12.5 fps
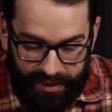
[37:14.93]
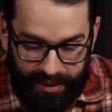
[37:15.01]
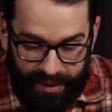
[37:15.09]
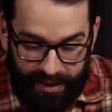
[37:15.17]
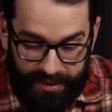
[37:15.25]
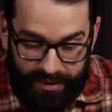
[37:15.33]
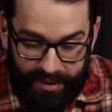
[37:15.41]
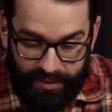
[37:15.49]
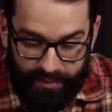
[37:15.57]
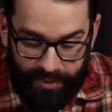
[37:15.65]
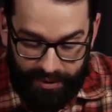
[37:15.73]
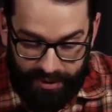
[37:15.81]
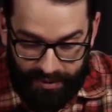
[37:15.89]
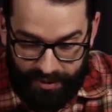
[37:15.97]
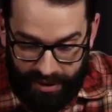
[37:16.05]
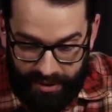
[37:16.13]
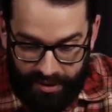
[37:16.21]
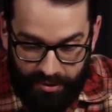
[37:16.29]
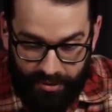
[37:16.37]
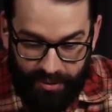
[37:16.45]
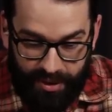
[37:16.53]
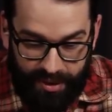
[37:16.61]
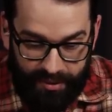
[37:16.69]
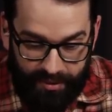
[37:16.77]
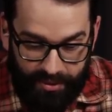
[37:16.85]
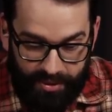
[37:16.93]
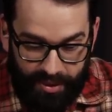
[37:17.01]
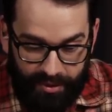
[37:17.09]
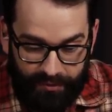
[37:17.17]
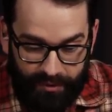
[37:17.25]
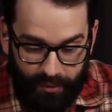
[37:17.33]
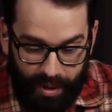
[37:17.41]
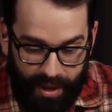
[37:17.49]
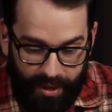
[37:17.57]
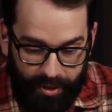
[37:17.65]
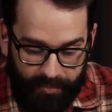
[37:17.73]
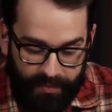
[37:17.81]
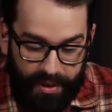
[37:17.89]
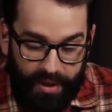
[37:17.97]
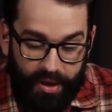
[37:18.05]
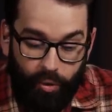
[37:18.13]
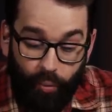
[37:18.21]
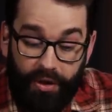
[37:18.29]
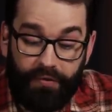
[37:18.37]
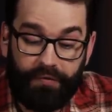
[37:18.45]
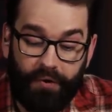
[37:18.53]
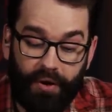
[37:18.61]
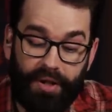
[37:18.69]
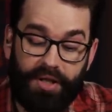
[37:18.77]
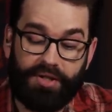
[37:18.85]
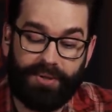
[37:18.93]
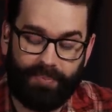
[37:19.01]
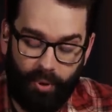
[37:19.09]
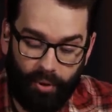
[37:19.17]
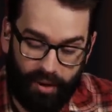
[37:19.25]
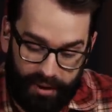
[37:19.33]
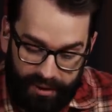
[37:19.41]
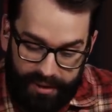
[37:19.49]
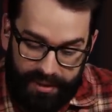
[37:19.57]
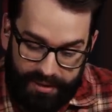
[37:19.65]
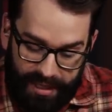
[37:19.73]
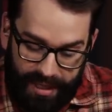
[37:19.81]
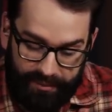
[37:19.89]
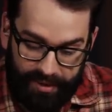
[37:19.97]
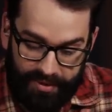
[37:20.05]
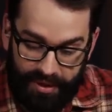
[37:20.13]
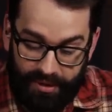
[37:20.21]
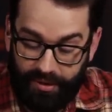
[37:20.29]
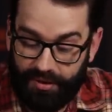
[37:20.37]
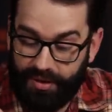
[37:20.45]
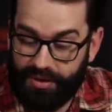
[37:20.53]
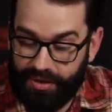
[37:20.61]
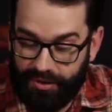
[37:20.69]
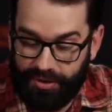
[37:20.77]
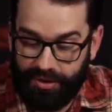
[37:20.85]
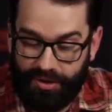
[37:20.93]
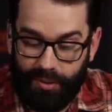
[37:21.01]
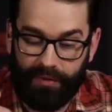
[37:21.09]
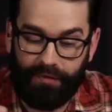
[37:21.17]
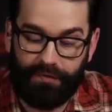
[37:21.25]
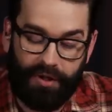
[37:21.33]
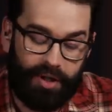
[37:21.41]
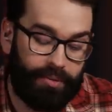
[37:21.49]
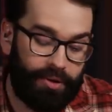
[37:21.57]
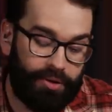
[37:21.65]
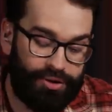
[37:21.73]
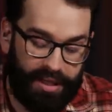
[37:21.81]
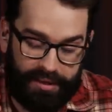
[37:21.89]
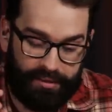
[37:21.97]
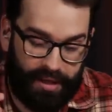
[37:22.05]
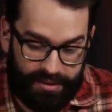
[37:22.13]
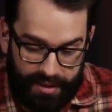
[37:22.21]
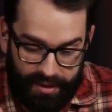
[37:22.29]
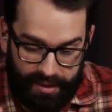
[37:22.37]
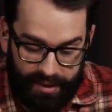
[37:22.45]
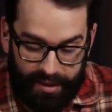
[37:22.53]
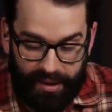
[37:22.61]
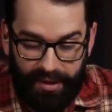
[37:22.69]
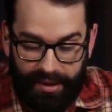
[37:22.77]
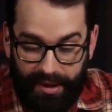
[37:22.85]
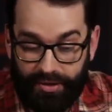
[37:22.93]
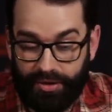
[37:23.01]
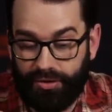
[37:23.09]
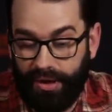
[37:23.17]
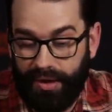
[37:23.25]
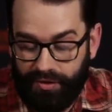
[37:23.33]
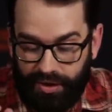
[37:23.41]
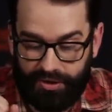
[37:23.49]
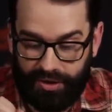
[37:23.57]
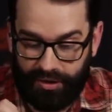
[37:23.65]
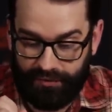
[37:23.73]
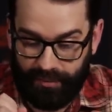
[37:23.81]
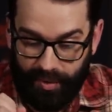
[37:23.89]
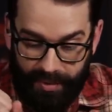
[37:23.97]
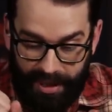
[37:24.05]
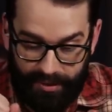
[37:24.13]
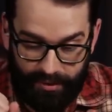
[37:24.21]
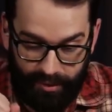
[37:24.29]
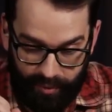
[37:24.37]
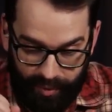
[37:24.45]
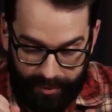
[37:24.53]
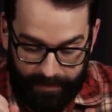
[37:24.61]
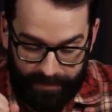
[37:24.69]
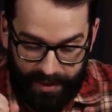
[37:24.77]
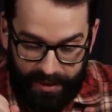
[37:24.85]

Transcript: Uh, and then they can continue, uh, goes on for a while. We fully support Lia Thomas in her decision to affirm her gender identity and to transition from a man to a woman.